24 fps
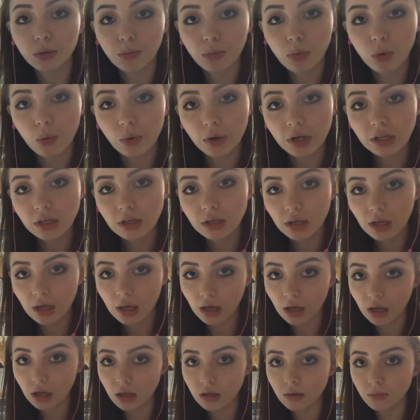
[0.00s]
point
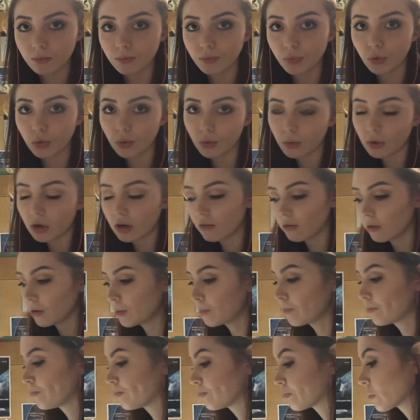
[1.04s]
A or whatever,
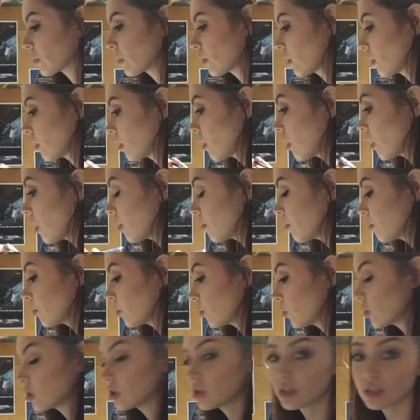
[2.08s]

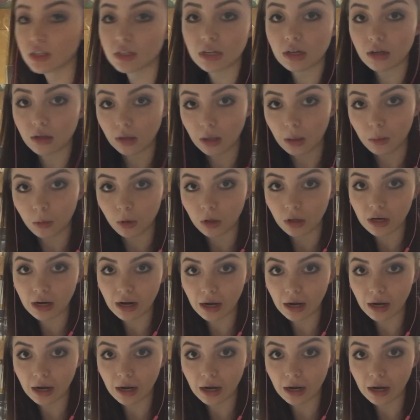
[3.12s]
we're just going to label it